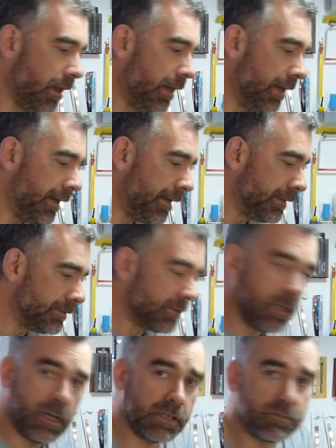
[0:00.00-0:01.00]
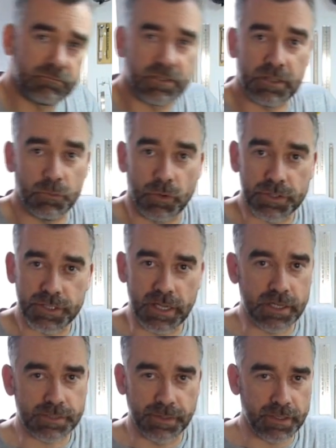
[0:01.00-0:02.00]
I don't really watch
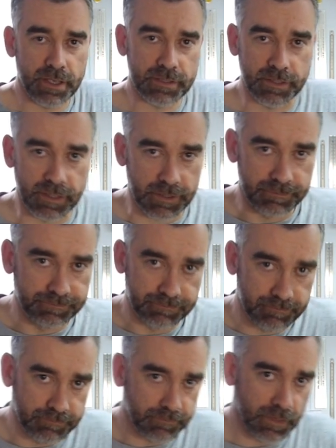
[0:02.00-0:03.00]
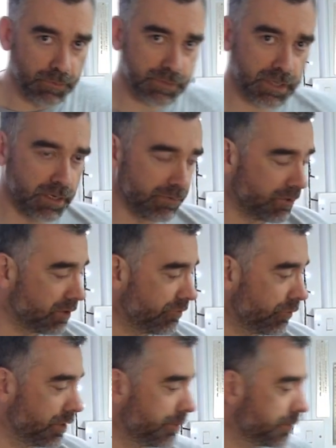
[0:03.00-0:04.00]
tennis, but yesterday it was kind of
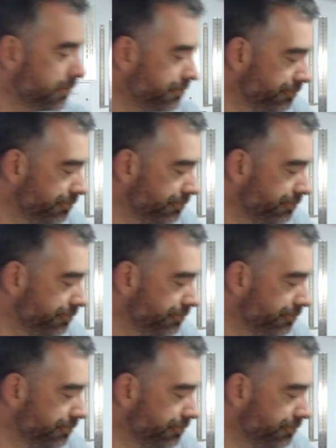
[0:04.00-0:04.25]
unavoidable.